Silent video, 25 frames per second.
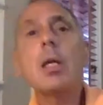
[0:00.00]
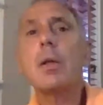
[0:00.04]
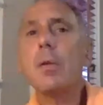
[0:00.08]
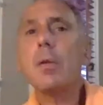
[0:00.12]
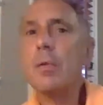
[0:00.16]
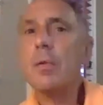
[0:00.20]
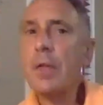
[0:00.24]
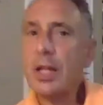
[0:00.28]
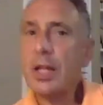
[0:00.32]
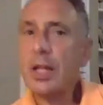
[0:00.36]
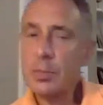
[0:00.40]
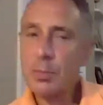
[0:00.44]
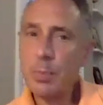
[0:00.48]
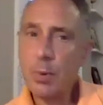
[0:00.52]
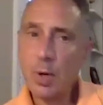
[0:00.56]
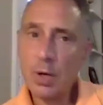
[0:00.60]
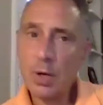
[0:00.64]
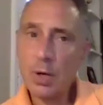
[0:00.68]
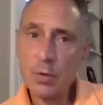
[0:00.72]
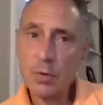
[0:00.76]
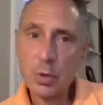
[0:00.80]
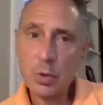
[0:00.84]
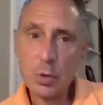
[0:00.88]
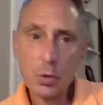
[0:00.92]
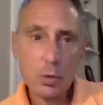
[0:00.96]
That's part of
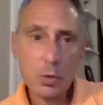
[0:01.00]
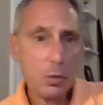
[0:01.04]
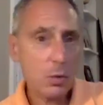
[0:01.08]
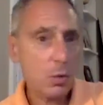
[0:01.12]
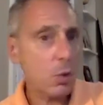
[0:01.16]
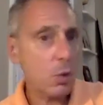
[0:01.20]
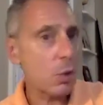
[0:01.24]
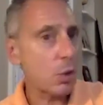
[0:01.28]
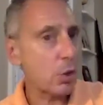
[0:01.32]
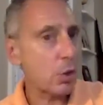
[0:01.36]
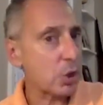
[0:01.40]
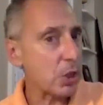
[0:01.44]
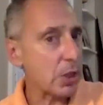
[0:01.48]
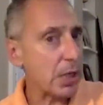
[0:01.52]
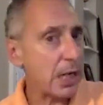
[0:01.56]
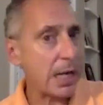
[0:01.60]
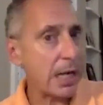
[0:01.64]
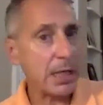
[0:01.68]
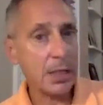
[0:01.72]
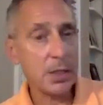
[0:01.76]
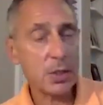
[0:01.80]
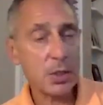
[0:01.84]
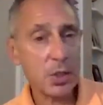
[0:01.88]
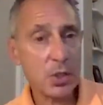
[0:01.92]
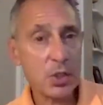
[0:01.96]
your cost
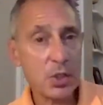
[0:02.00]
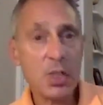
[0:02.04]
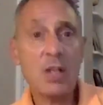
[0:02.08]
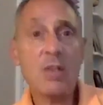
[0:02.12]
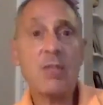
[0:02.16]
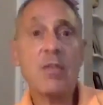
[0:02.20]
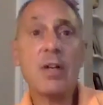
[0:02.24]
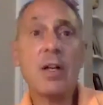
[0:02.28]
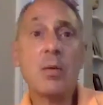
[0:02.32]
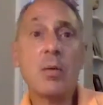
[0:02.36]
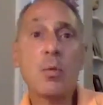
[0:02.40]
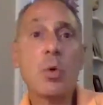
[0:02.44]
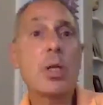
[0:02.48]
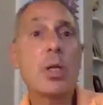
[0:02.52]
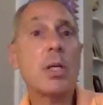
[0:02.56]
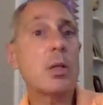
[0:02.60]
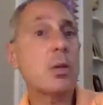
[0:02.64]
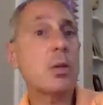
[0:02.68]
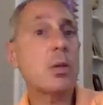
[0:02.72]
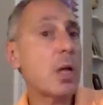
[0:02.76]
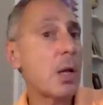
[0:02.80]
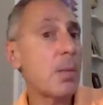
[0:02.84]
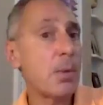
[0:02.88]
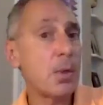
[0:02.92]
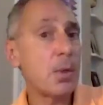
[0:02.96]
analysis. And if I run it,
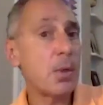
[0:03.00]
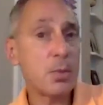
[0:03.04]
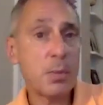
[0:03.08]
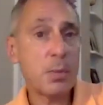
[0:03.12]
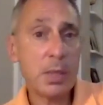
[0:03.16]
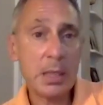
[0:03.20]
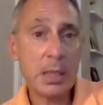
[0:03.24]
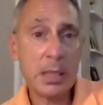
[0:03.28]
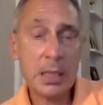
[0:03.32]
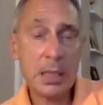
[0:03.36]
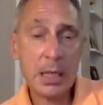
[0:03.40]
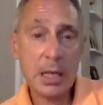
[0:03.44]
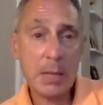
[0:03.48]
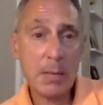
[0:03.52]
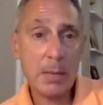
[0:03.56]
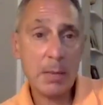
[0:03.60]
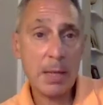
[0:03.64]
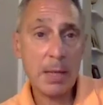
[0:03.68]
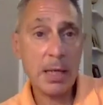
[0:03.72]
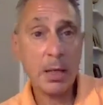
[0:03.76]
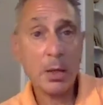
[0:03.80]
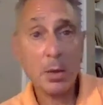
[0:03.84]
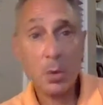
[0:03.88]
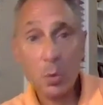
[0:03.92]
how much money can I make?